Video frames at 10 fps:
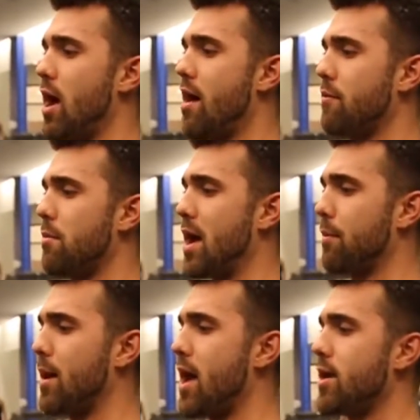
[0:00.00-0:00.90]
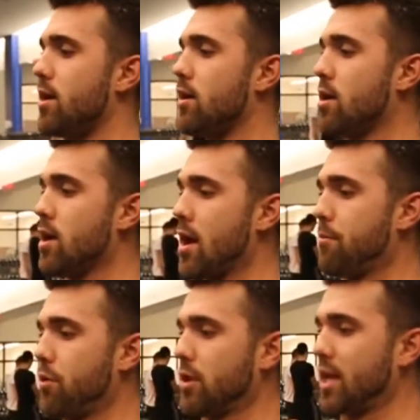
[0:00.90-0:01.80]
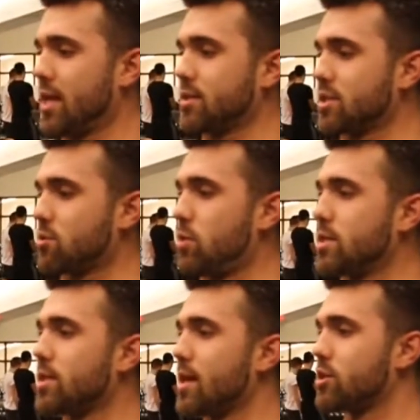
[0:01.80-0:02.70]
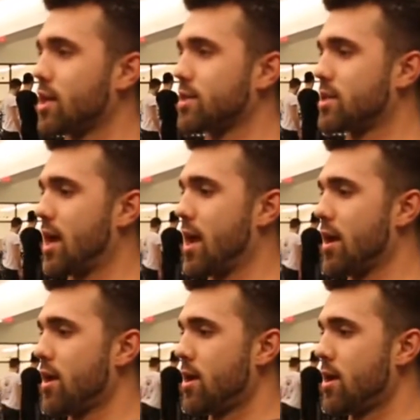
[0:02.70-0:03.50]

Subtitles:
I have my back padded. I'm pulling in, squeezing that chest tight.